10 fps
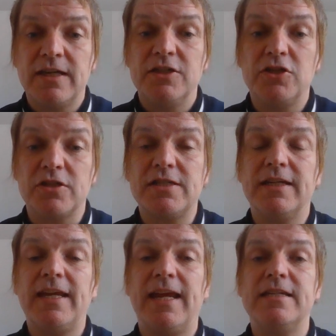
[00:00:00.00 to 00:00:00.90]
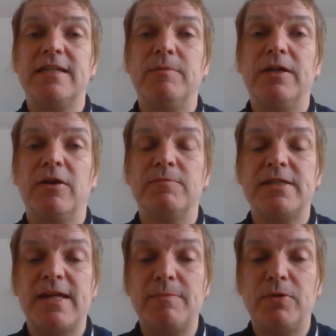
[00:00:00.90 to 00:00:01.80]
just in case they become
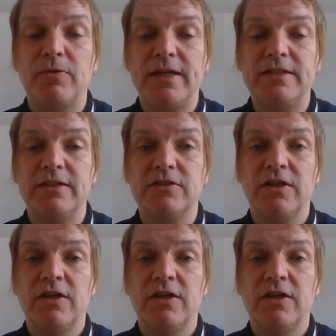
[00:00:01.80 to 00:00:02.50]
separated